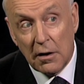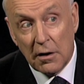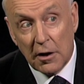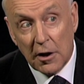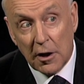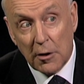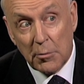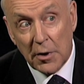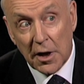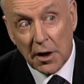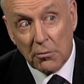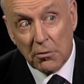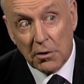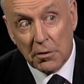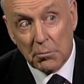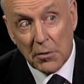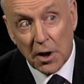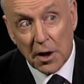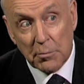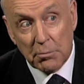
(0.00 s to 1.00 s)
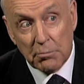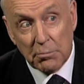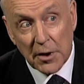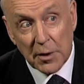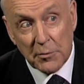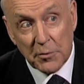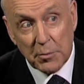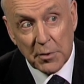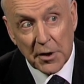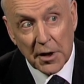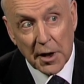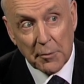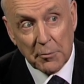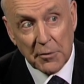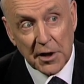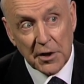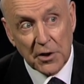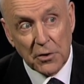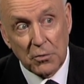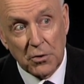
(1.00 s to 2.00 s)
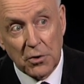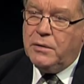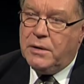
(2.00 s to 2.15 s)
about what might perhaps be happening in the world.